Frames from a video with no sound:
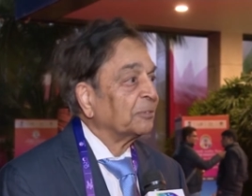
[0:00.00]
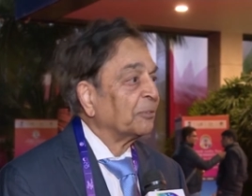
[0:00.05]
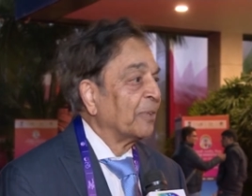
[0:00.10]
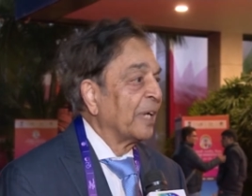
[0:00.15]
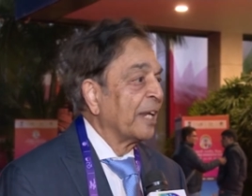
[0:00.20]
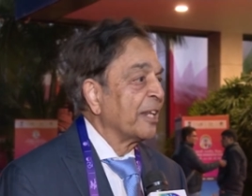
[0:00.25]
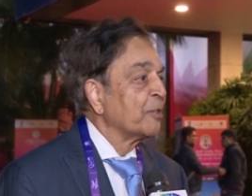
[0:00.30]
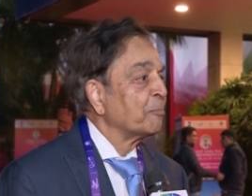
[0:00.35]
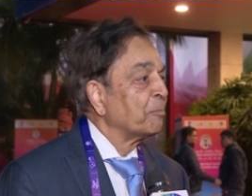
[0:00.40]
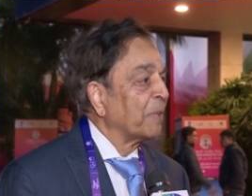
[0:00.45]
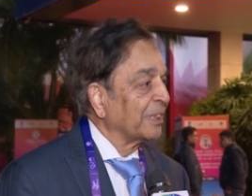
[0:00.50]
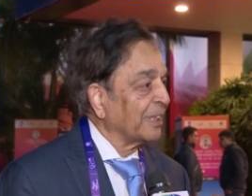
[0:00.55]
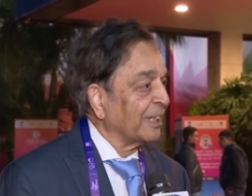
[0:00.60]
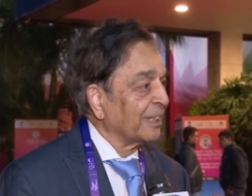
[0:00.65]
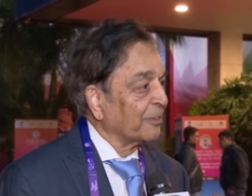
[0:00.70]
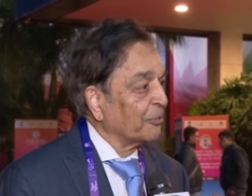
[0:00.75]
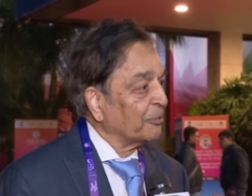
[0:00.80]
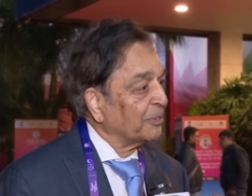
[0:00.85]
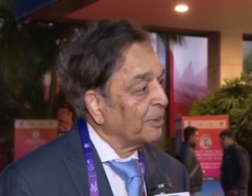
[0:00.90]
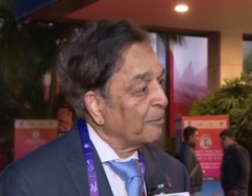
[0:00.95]
Where is
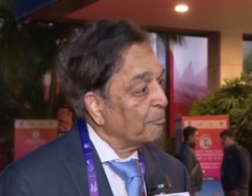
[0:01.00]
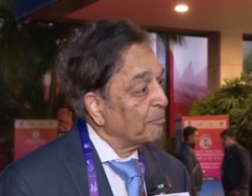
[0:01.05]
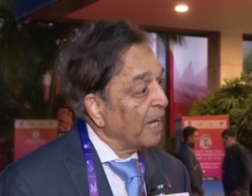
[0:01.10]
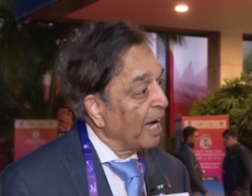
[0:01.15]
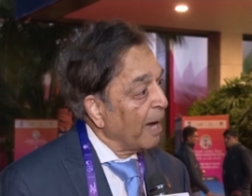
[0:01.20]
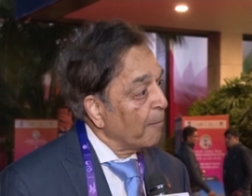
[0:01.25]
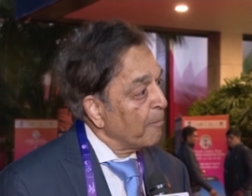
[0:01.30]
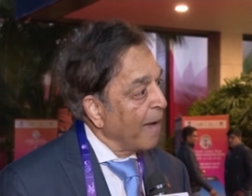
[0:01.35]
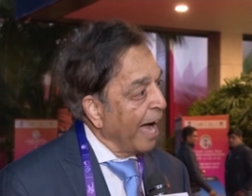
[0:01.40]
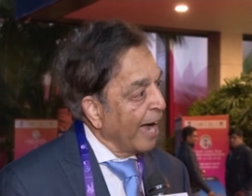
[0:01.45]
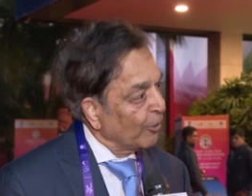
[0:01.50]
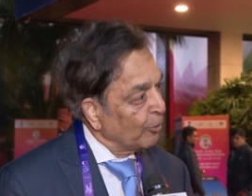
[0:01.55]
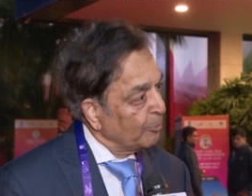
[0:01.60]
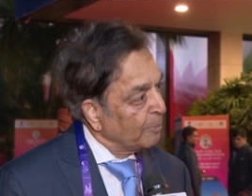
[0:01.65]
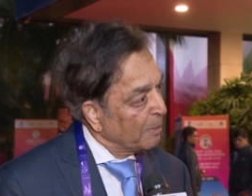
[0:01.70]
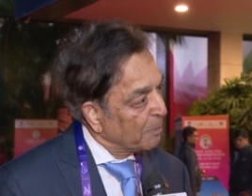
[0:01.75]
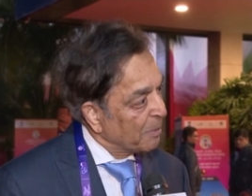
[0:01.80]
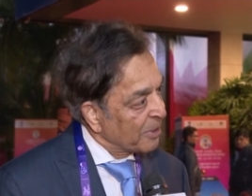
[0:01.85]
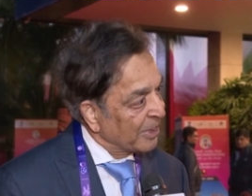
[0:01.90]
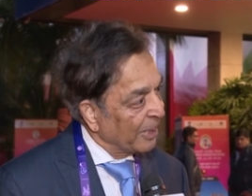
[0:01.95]
mother? Maa ko
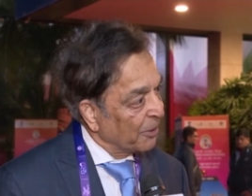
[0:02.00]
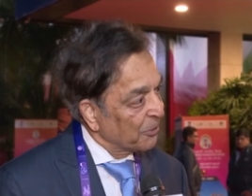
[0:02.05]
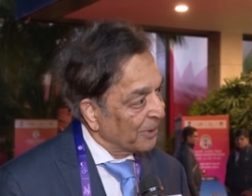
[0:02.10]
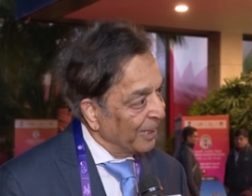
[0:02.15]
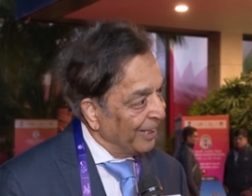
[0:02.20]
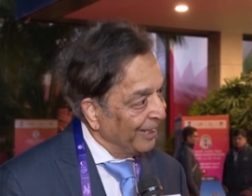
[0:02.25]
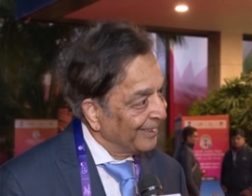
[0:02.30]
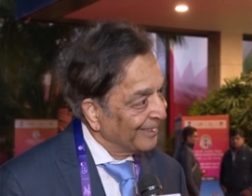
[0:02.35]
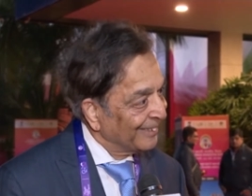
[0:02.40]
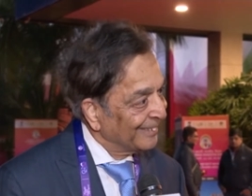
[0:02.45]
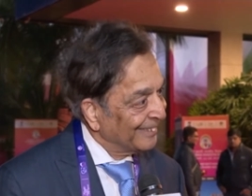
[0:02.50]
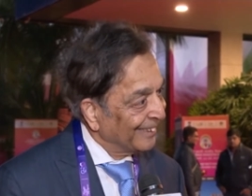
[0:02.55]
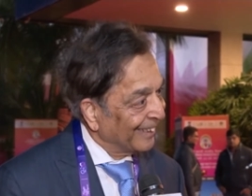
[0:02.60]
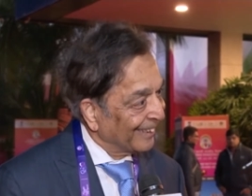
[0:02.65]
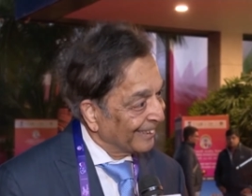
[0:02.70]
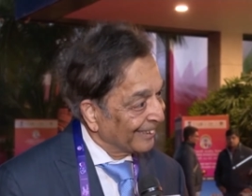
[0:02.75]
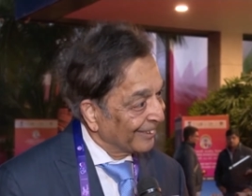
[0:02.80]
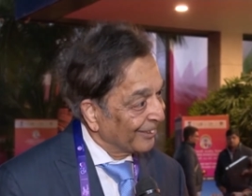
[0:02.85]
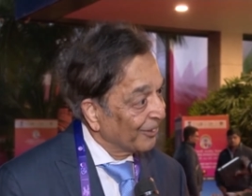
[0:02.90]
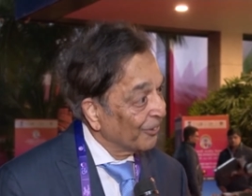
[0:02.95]
bhi bachao na.
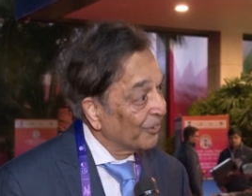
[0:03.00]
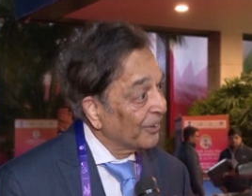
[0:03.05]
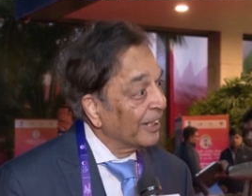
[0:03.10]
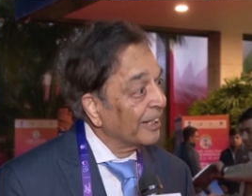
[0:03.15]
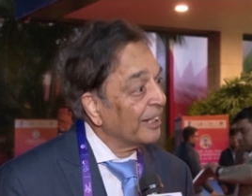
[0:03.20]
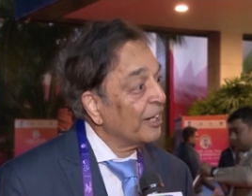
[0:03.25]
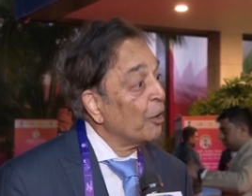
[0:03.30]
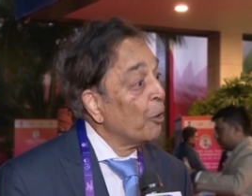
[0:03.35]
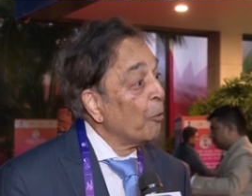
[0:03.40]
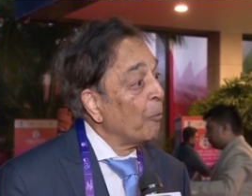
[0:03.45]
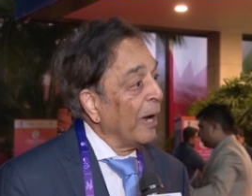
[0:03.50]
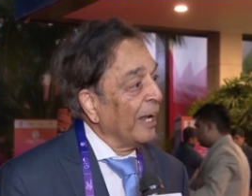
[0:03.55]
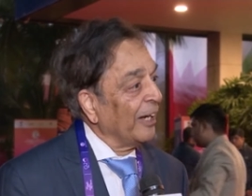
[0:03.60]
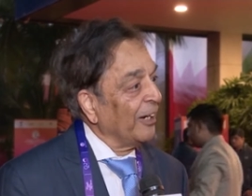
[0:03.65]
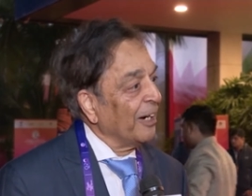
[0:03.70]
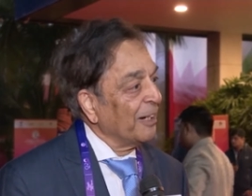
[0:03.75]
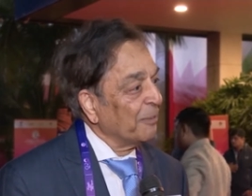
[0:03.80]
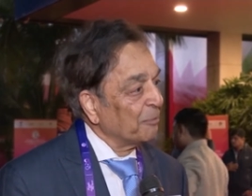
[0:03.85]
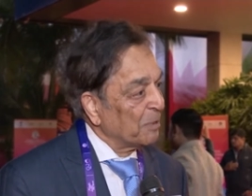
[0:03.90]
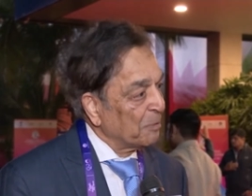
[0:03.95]
Kyun nahi? Why
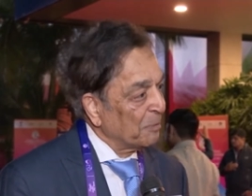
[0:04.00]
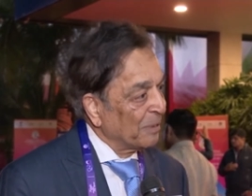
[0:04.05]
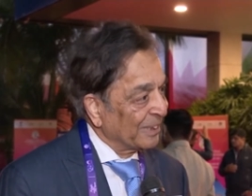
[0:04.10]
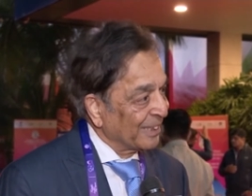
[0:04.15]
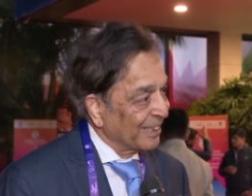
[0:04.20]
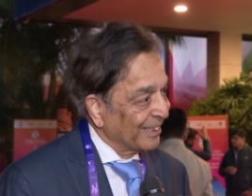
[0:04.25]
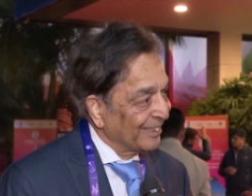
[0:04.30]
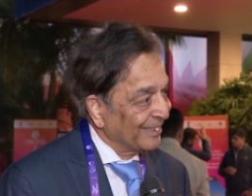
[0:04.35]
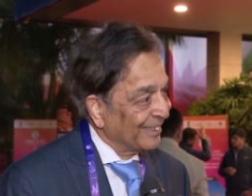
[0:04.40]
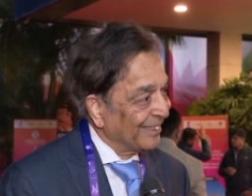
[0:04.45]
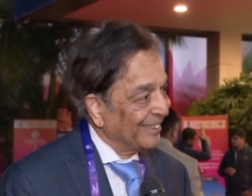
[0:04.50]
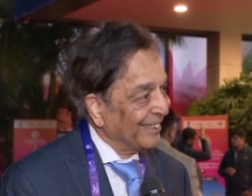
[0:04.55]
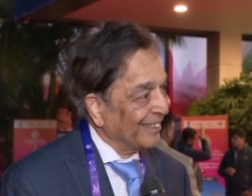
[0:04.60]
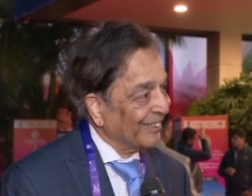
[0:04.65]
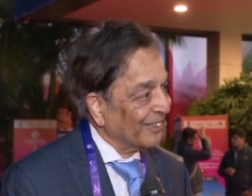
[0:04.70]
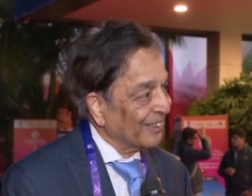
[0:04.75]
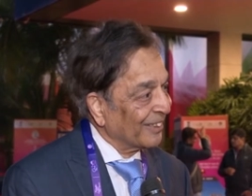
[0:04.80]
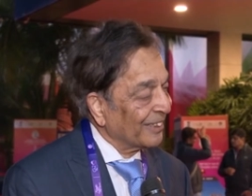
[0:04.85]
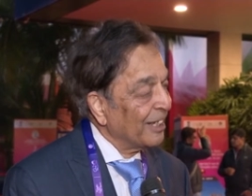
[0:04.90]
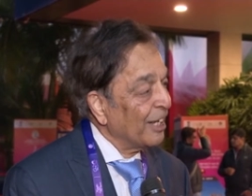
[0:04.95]
not mother? You
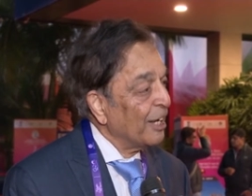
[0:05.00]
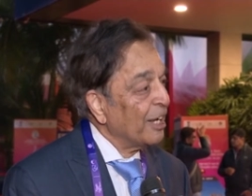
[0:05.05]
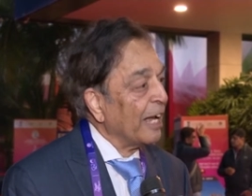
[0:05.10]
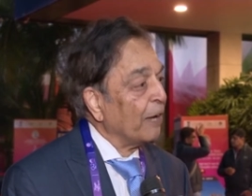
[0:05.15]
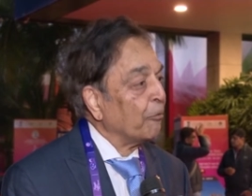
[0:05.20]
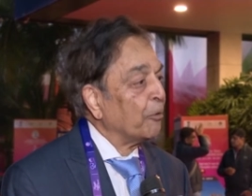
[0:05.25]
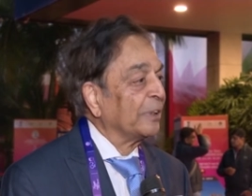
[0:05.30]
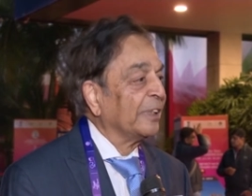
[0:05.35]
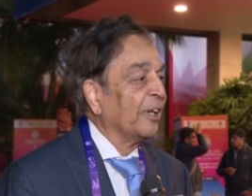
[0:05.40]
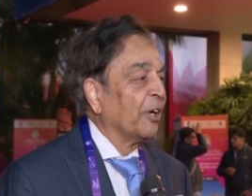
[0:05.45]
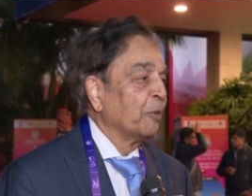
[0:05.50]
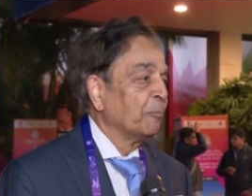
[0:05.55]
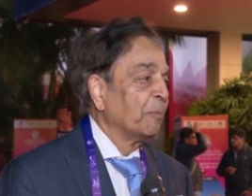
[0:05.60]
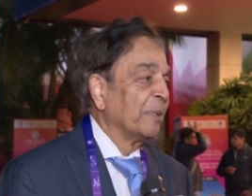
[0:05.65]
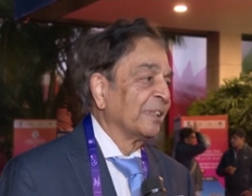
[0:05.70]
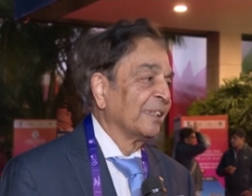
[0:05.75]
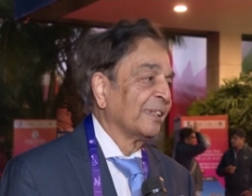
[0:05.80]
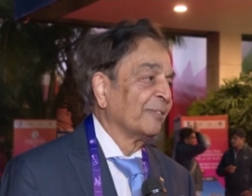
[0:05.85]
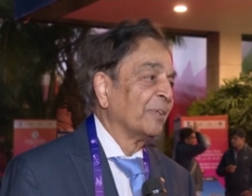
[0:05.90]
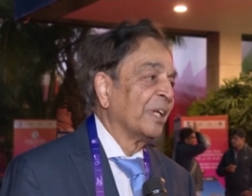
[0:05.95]
know, without
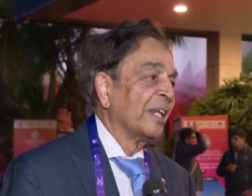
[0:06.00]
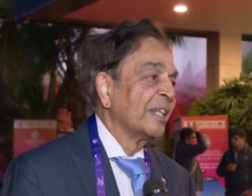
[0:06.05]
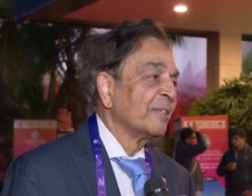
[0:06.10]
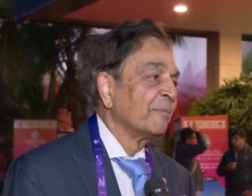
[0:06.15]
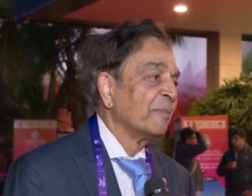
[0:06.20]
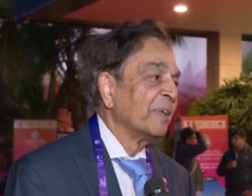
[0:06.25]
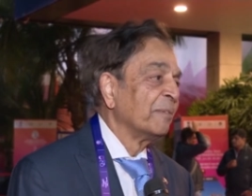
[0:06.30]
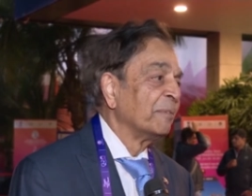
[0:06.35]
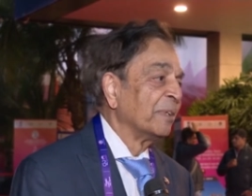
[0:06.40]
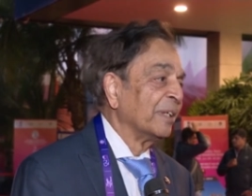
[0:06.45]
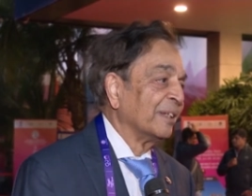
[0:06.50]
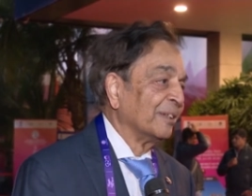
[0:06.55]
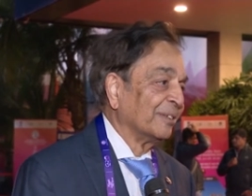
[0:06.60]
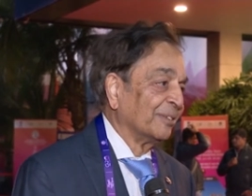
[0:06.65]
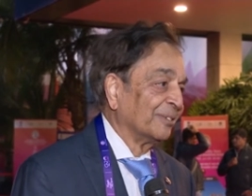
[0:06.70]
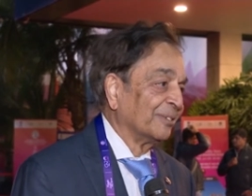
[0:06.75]
mother, where is the baby?